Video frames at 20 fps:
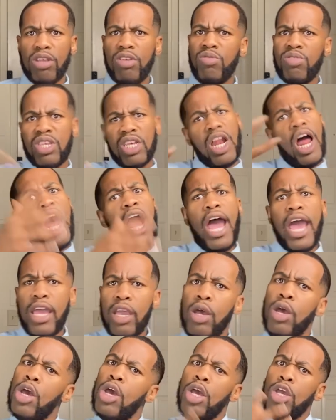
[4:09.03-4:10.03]
You said, all right,
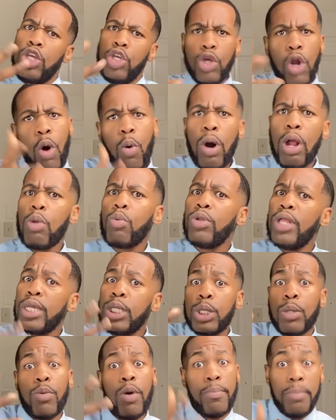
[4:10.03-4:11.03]
you don't want a
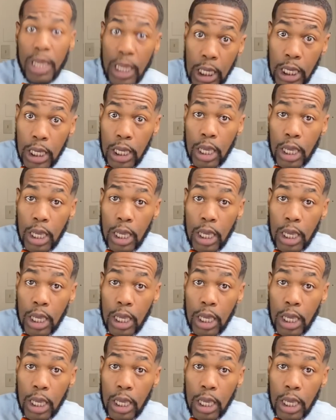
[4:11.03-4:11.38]
relationship with me,